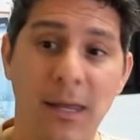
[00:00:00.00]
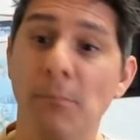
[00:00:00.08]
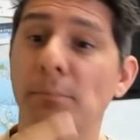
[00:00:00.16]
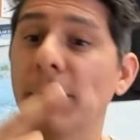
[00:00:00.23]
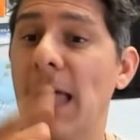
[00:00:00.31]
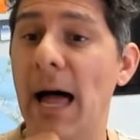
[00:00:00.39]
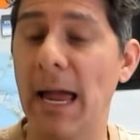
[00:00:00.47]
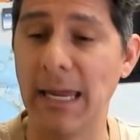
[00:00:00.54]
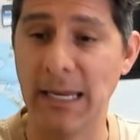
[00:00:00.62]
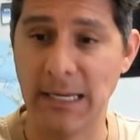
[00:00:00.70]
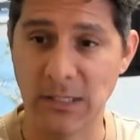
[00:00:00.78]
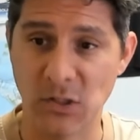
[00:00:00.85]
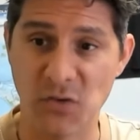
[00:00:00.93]

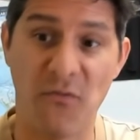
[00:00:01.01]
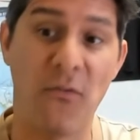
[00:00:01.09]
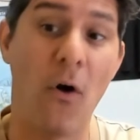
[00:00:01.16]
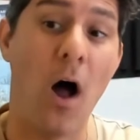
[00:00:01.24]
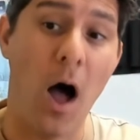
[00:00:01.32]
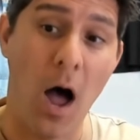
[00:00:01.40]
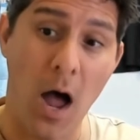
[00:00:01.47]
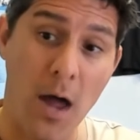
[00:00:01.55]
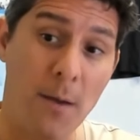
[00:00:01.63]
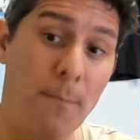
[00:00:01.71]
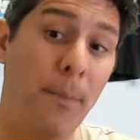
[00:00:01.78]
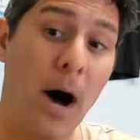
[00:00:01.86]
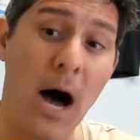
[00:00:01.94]
compliance,
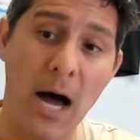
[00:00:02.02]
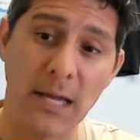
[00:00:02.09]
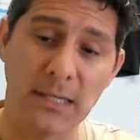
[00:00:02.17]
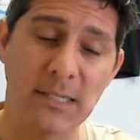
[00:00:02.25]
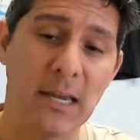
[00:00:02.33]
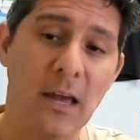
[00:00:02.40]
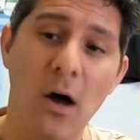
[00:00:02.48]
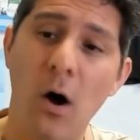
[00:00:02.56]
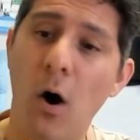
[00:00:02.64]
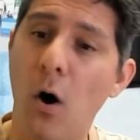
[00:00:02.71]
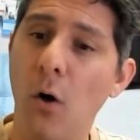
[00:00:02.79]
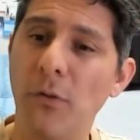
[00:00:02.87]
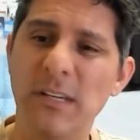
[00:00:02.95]
fraud, bots,
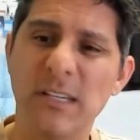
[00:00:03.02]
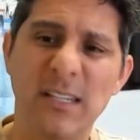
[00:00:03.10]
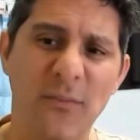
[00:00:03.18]
all these